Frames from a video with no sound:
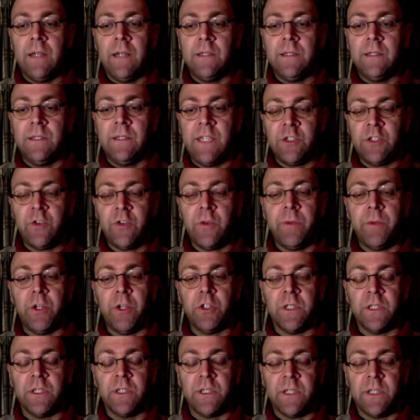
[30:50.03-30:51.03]

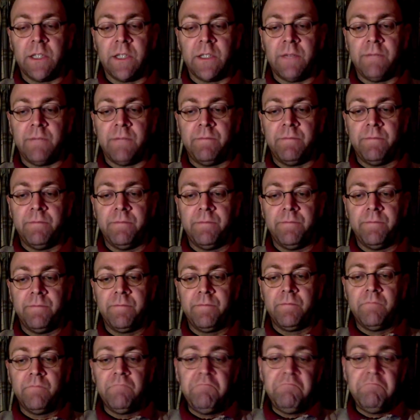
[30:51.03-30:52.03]
distribution system.
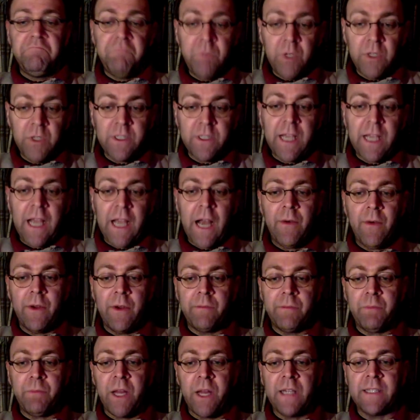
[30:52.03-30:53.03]
We'll see how
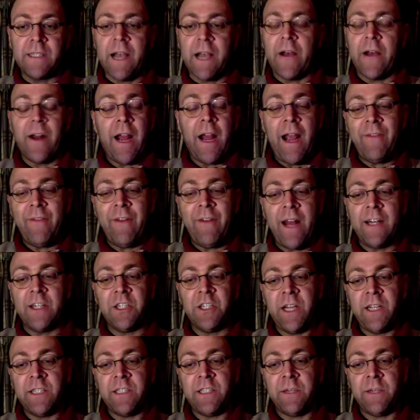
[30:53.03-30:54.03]
it plays out. I haven't had a
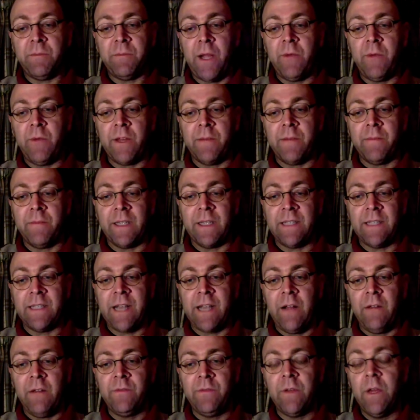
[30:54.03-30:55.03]
chance to play with it
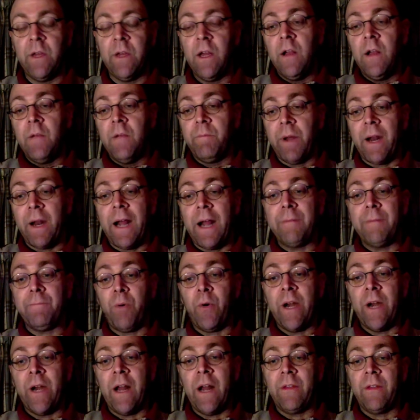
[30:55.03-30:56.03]
myself, but I'd
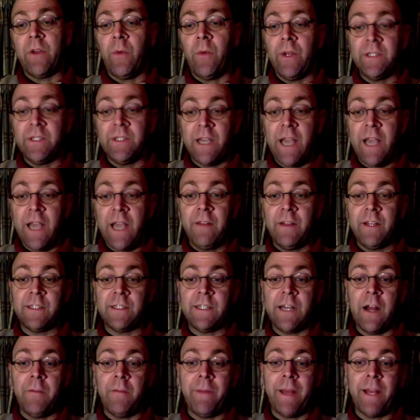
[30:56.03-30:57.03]
point out that once again,
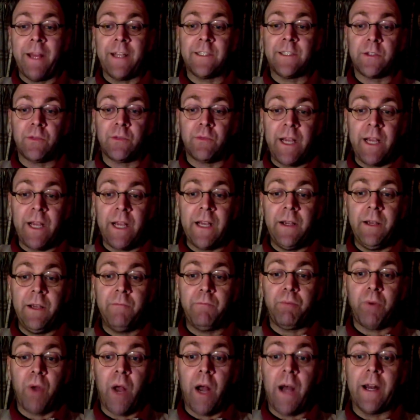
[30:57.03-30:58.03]
this now makes 3
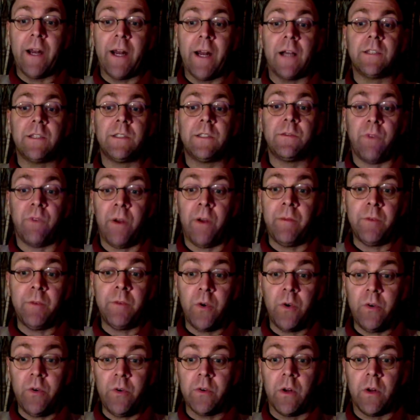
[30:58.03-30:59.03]
products from
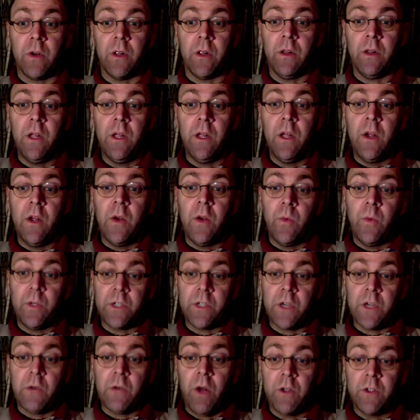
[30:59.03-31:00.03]
Google,
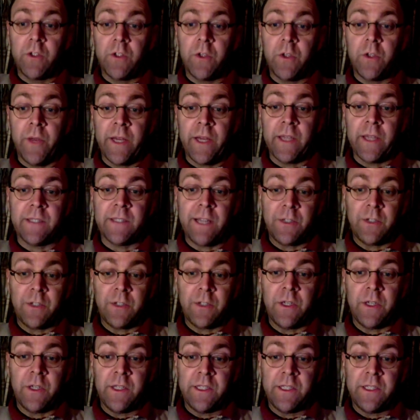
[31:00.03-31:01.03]
which are all doing
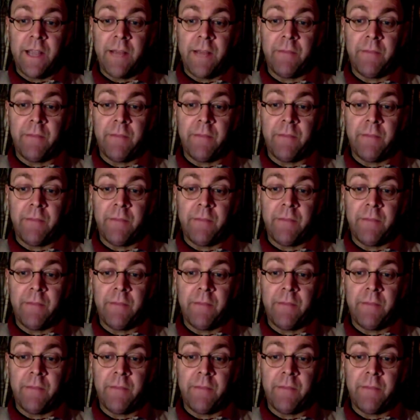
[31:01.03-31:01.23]
essentially the same